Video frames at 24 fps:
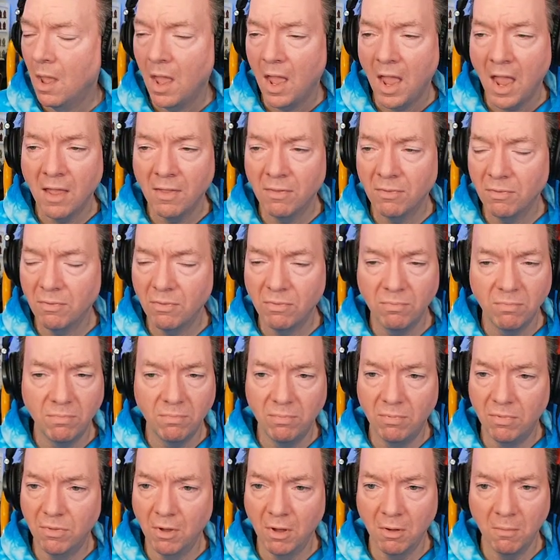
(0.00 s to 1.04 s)

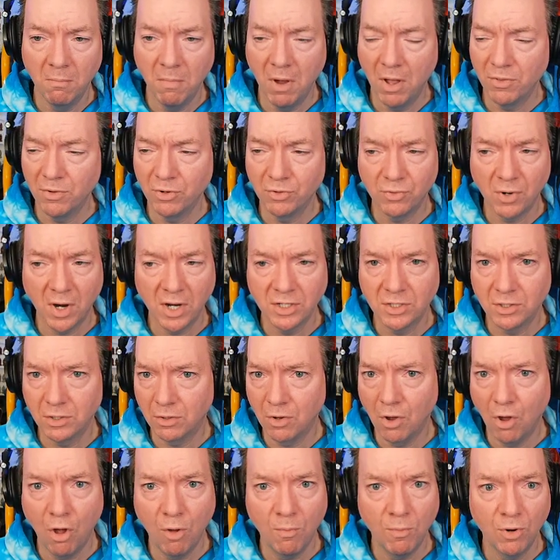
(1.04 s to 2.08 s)
And the mother tries to
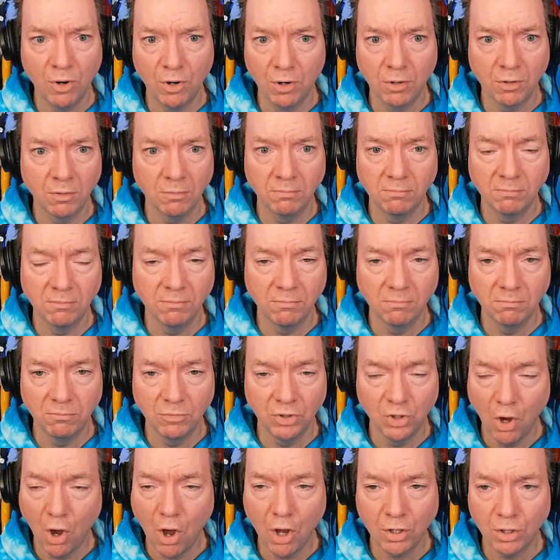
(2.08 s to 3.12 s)
calm her
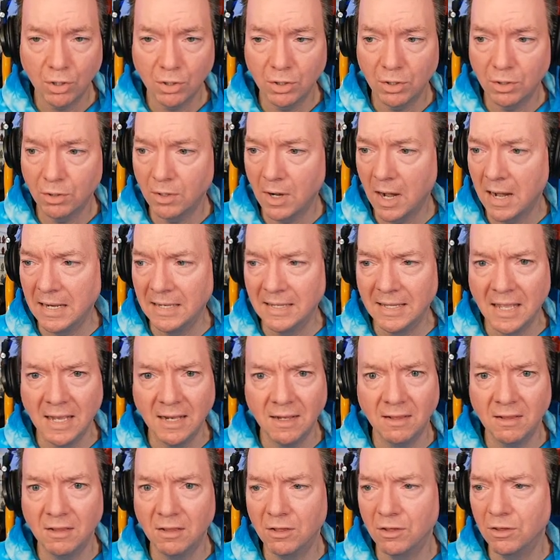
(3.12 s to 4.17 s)
daughter, and
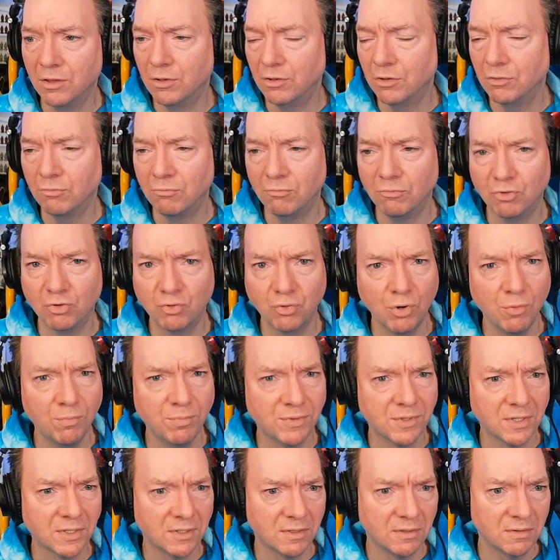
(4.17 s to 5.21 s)
then the
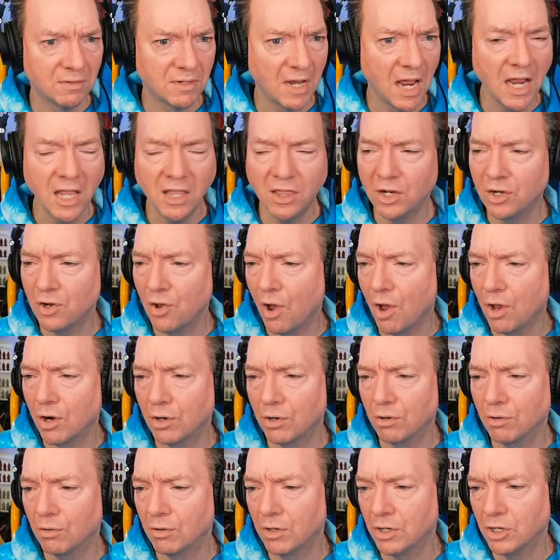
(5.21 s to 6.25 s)
troops take the
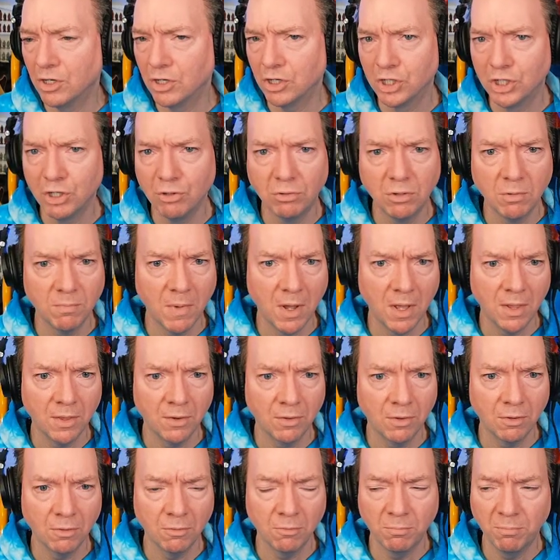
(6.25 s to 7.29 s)
daughter and shoot the
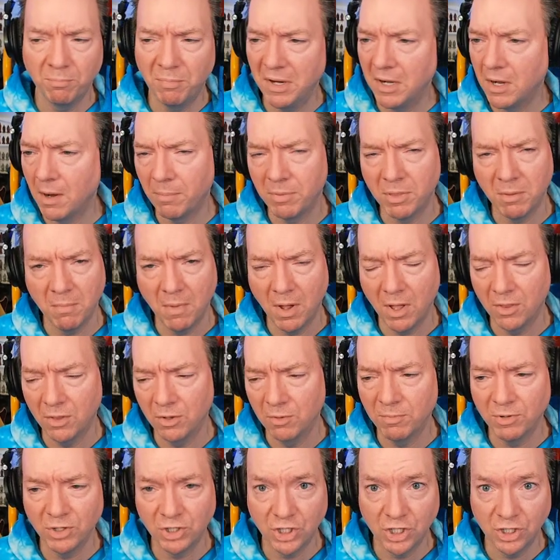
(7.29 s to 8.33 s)
mother, beat up the mother,
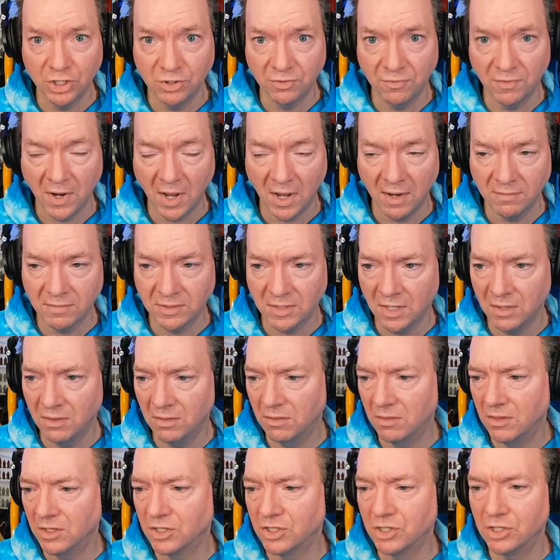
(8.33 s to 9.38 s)
but she survives.
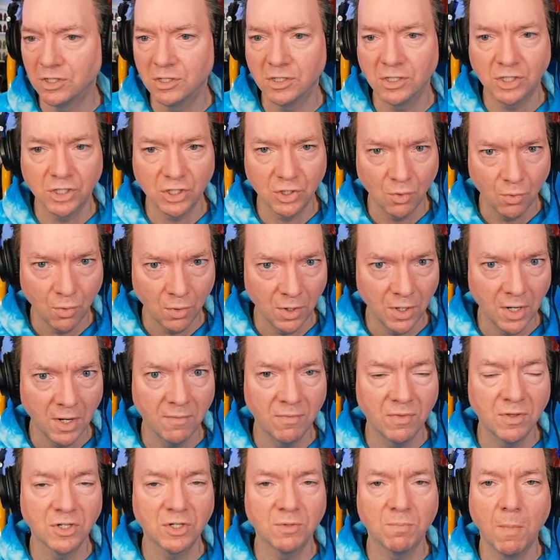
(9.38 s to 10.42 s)
And this is the story
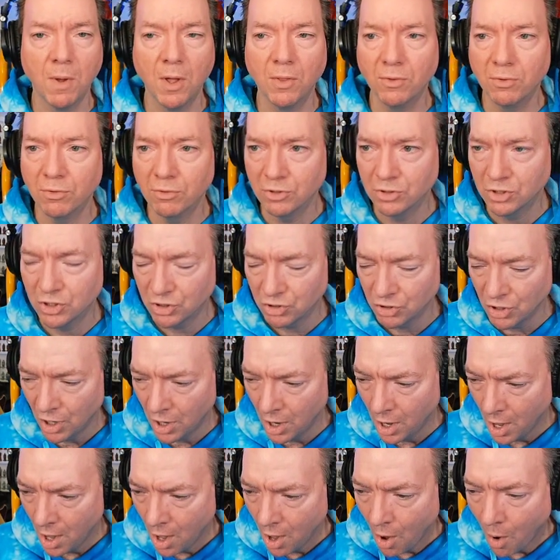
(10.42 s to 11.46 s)
of this mother's
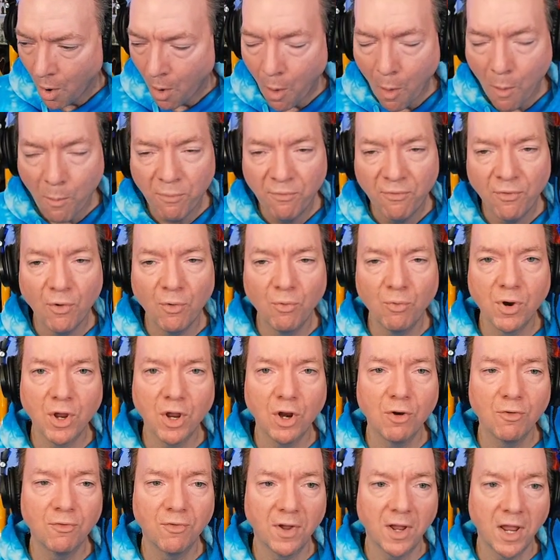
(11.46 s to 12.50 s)
hopeful
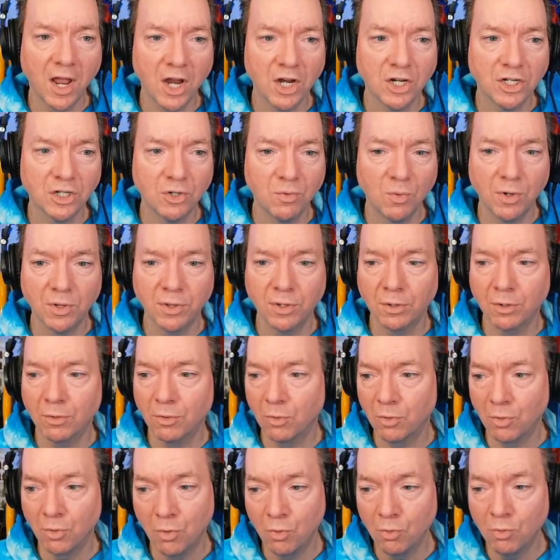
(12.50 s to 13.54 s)
reunification with
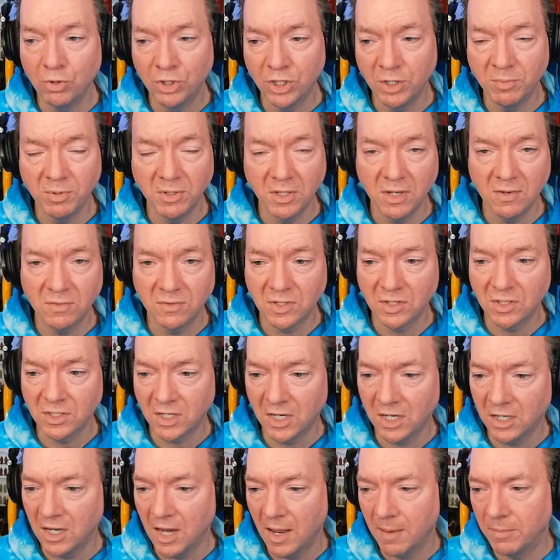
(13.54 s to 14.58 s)
her, who she believes is a
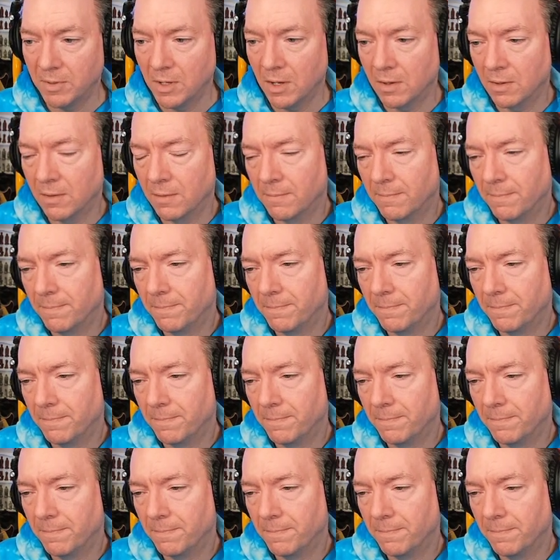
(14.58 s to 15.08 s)
kidnapped daughter.